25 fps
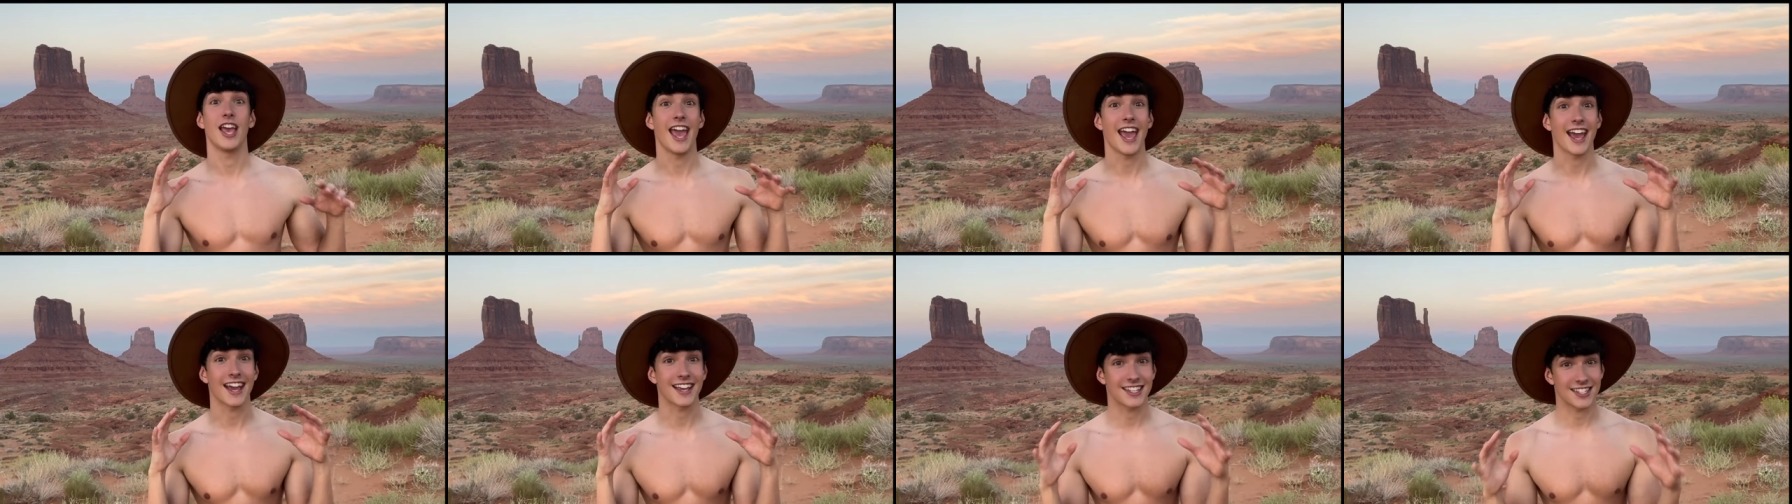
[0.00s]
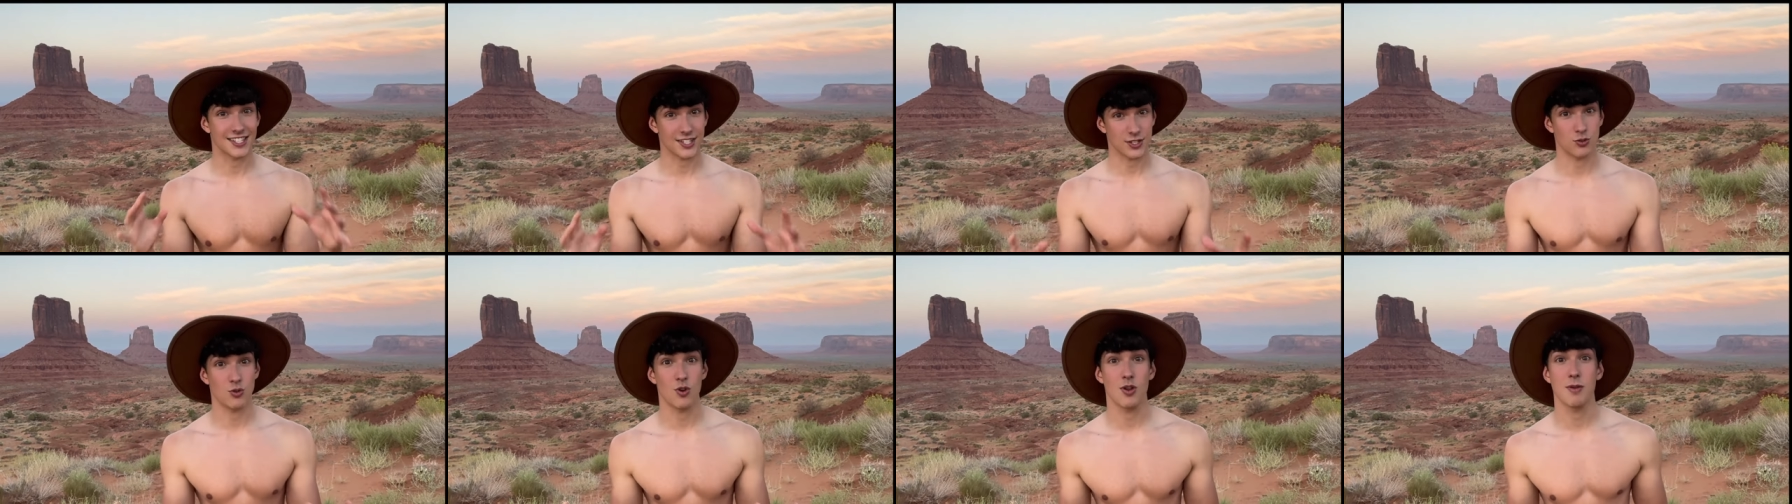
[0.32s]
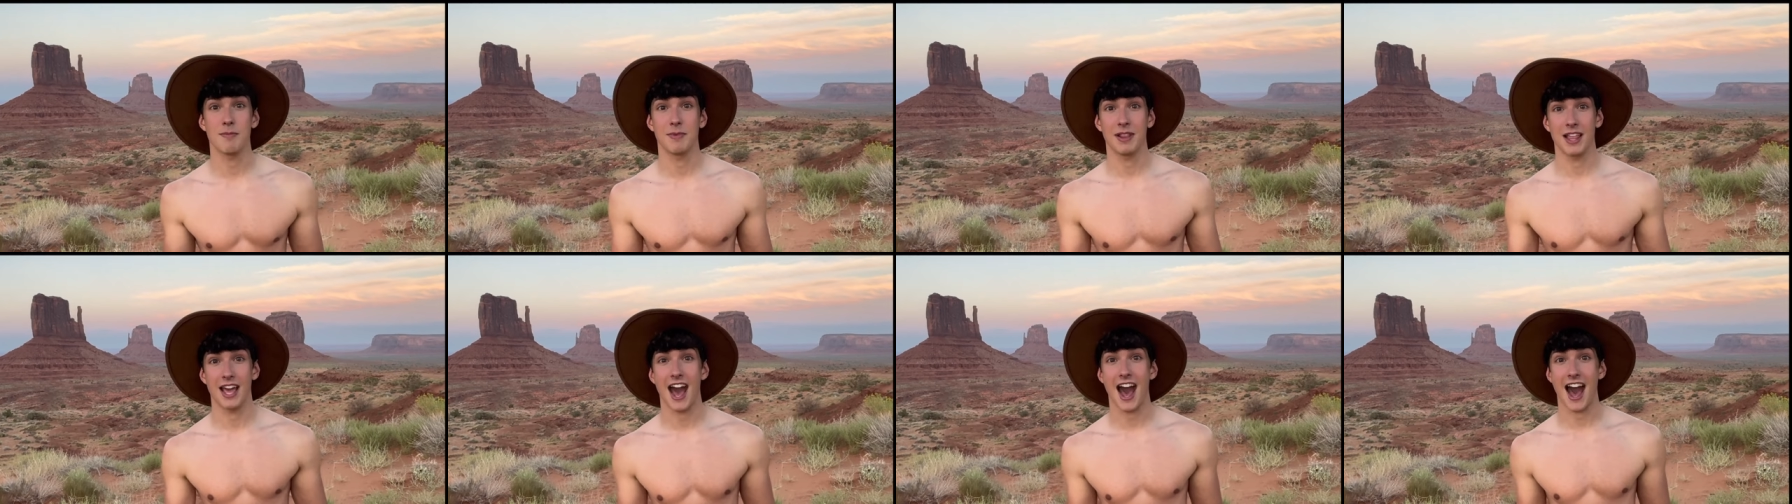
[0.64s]

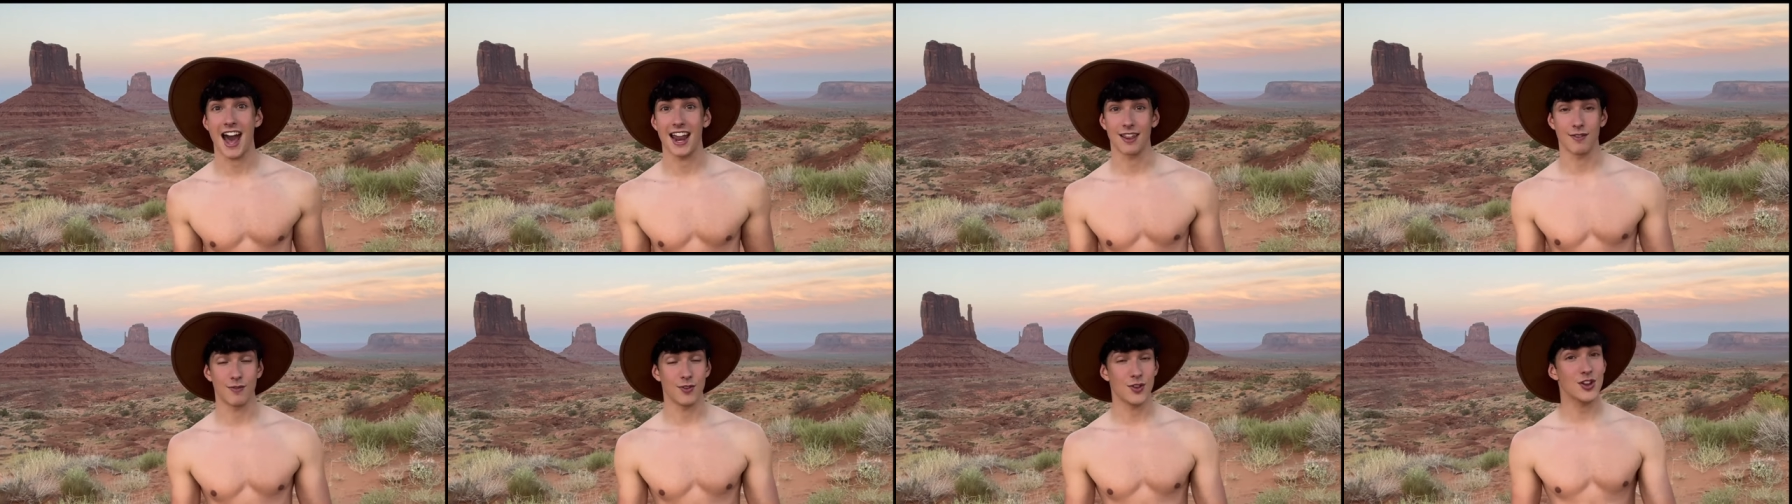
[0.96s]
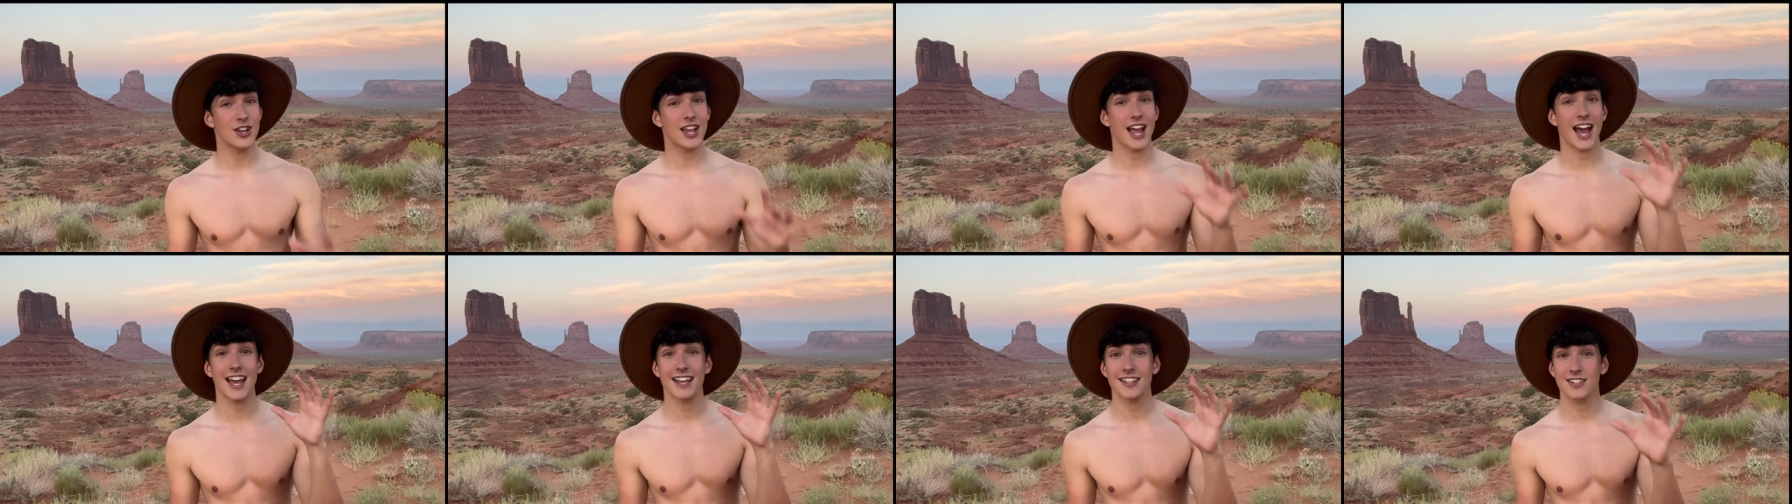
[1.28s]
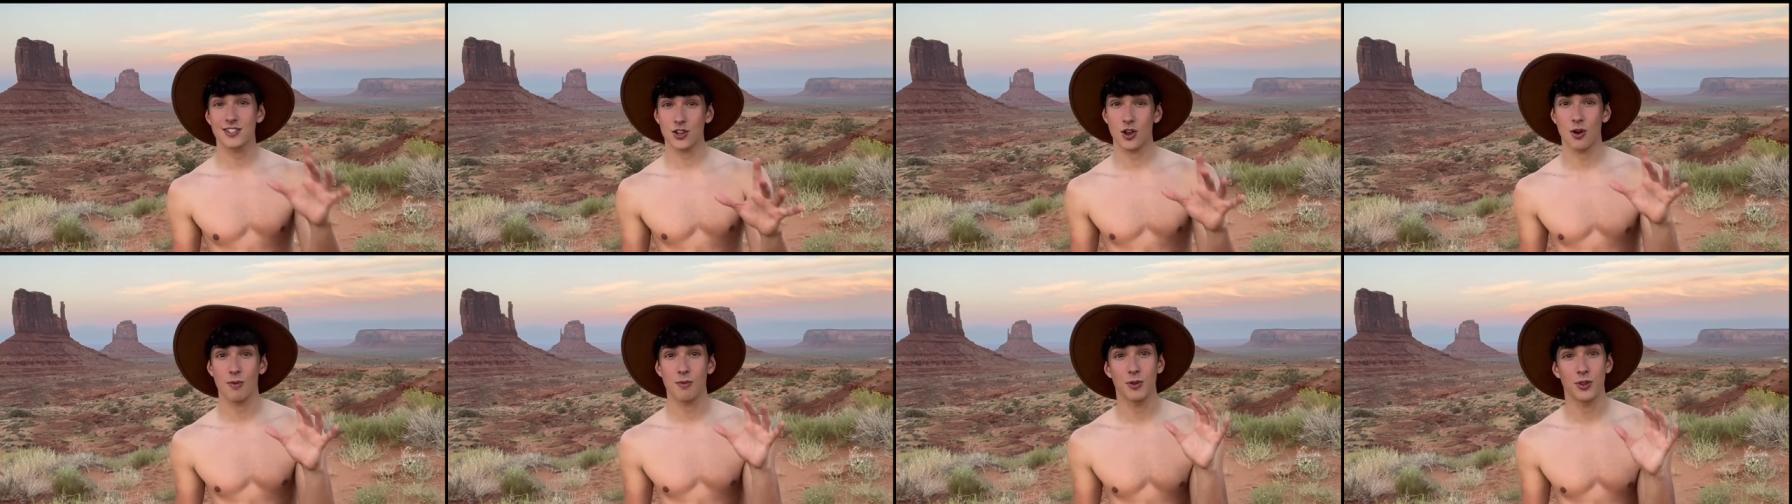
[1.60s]
extremely hot if you
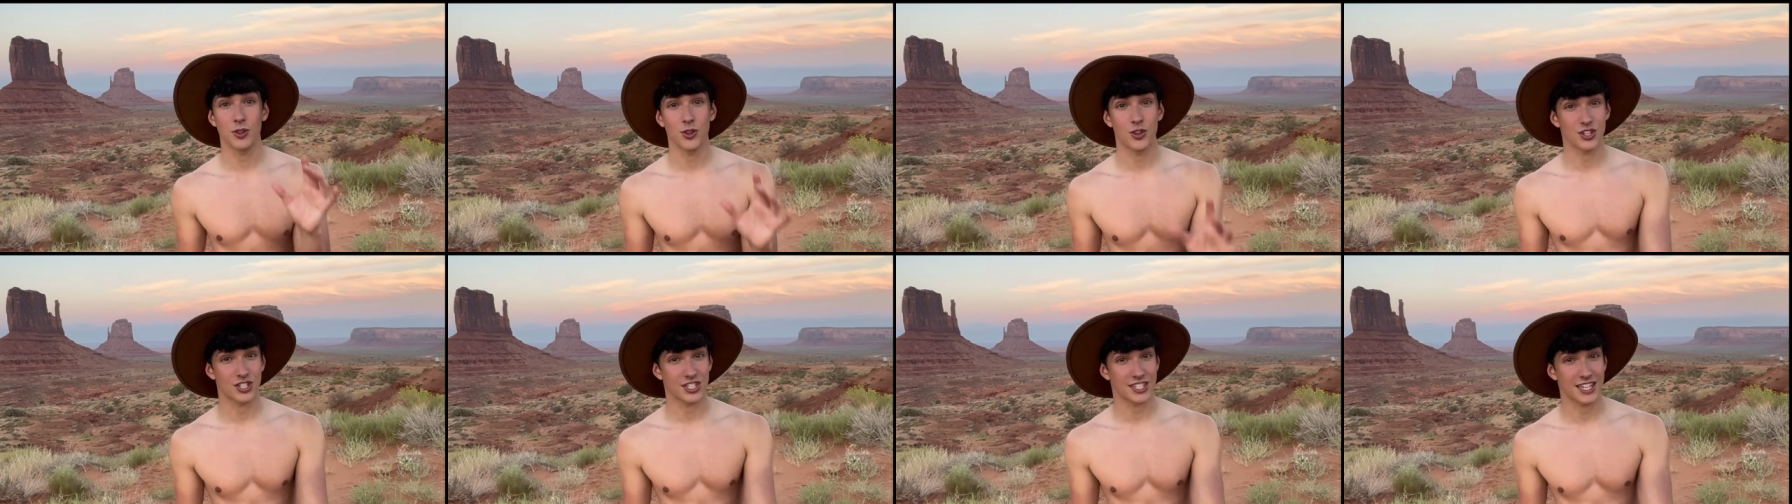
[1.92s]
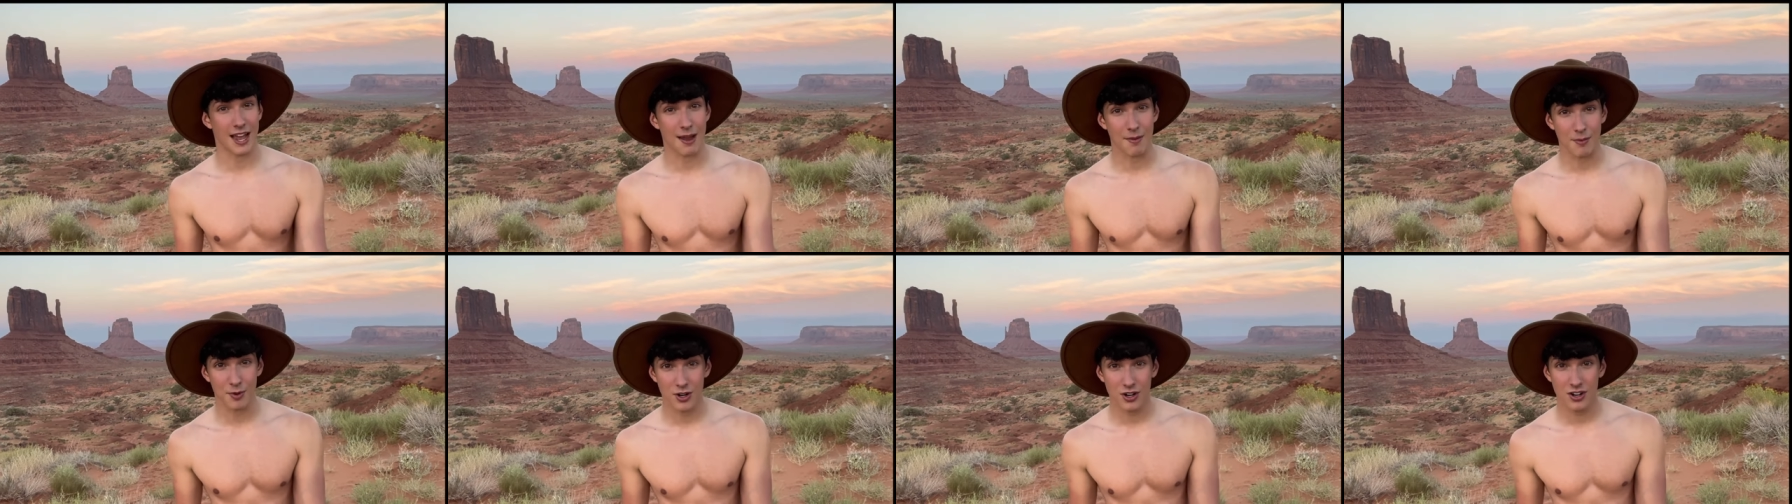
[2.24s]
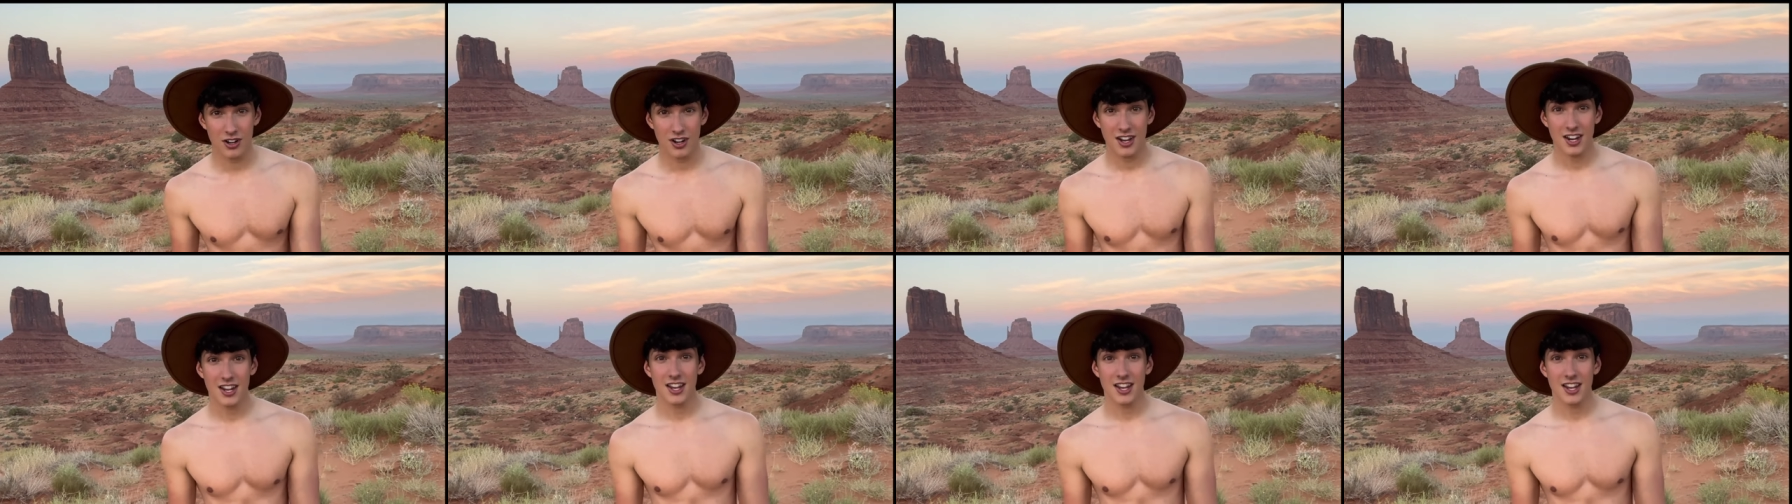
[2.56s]
guys come on the summer